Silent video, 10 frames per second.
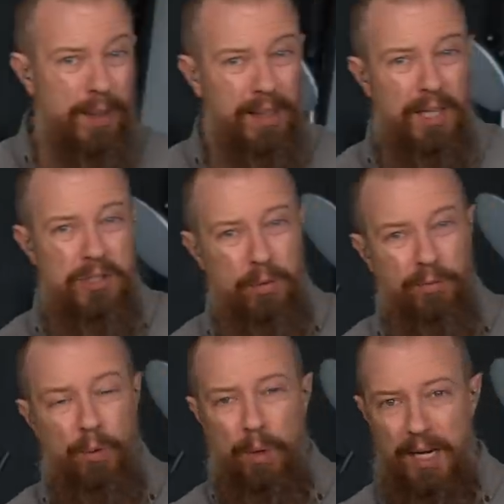weight lens. So
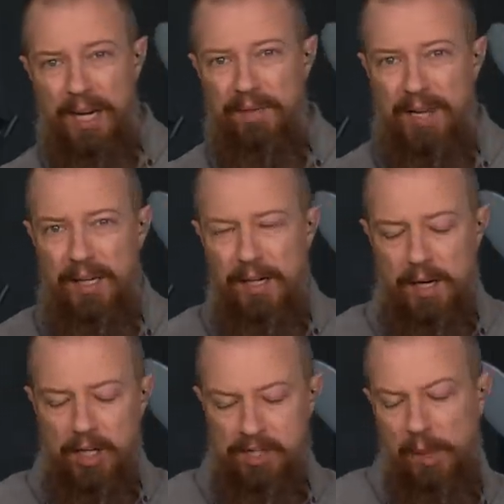if you want to have that
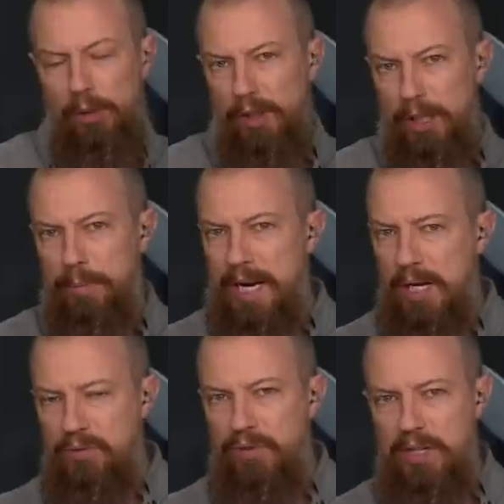smaller, lighter
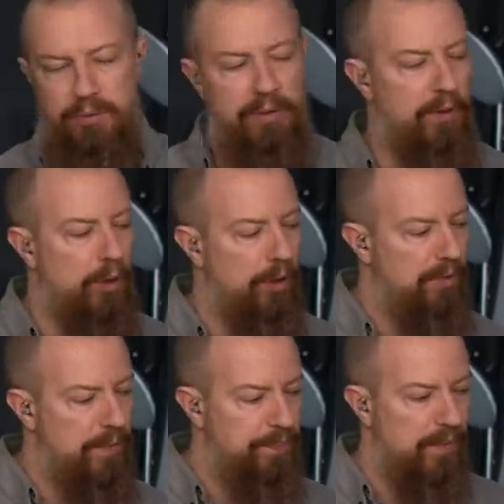package for that street
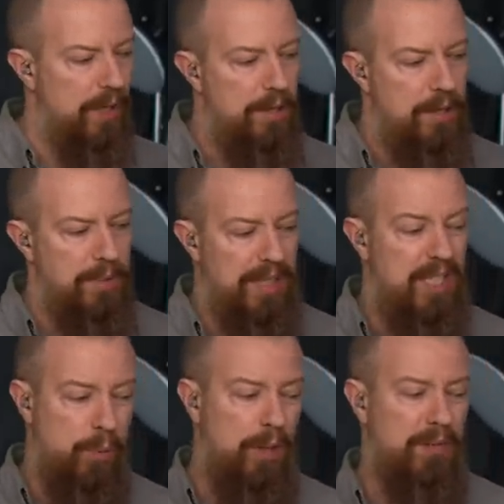photography. But
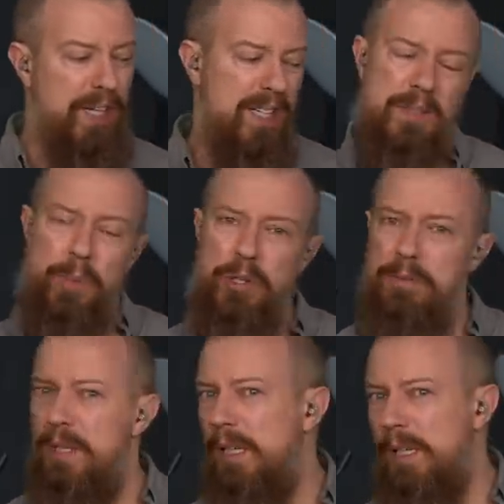that 12, that's supposed
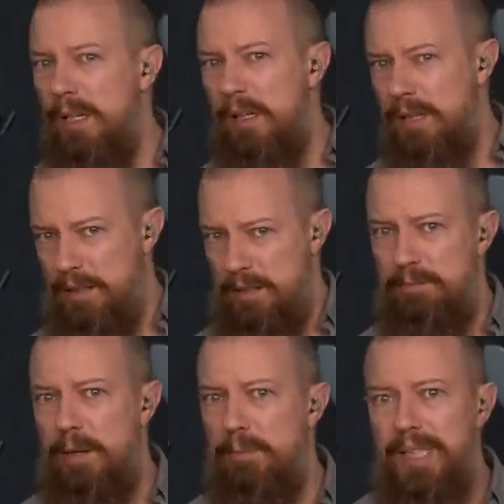to be
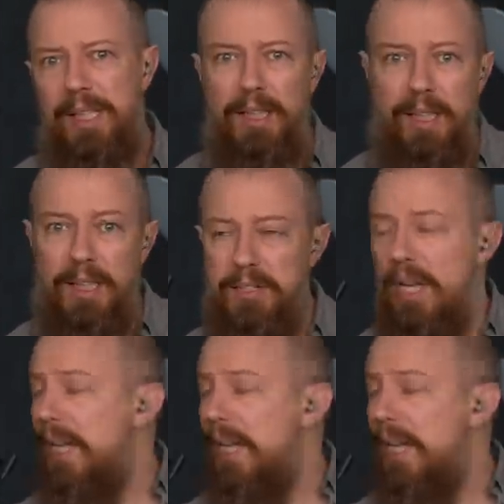bum diggity lens.